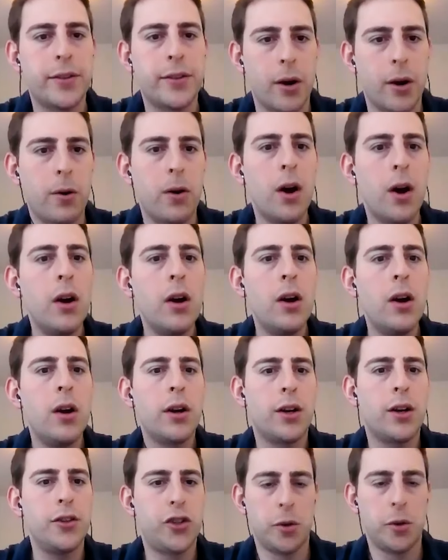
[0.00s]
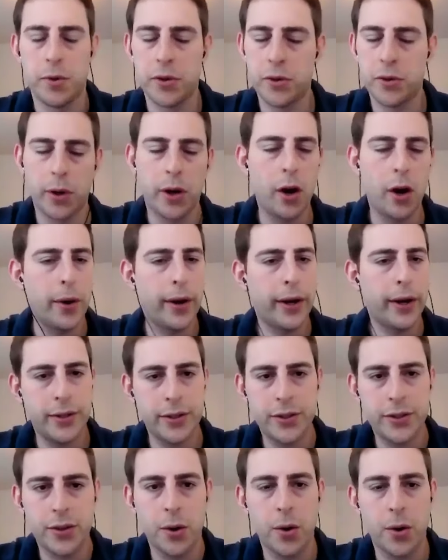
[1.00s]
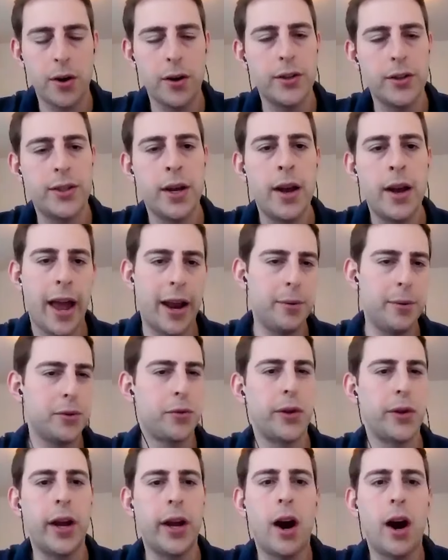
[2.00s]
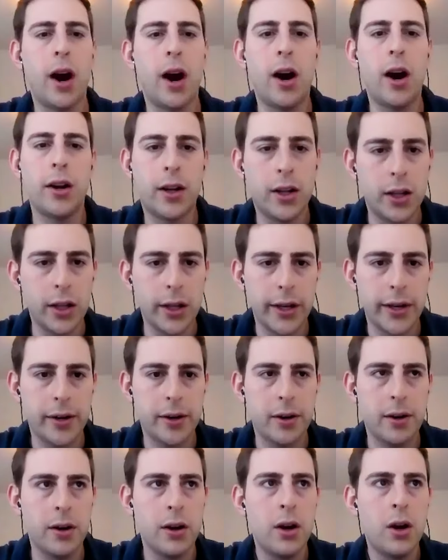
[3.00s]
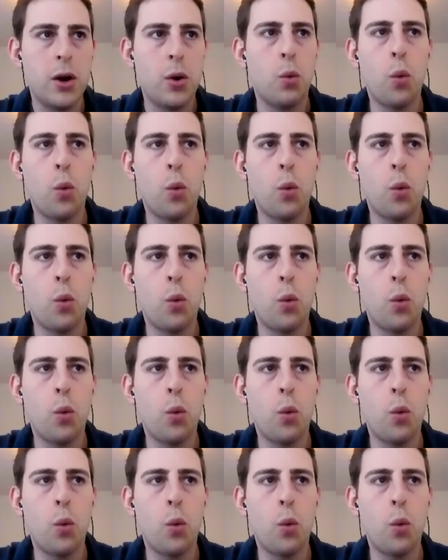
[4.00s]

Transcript: So consumers were going into stores and it was really unclear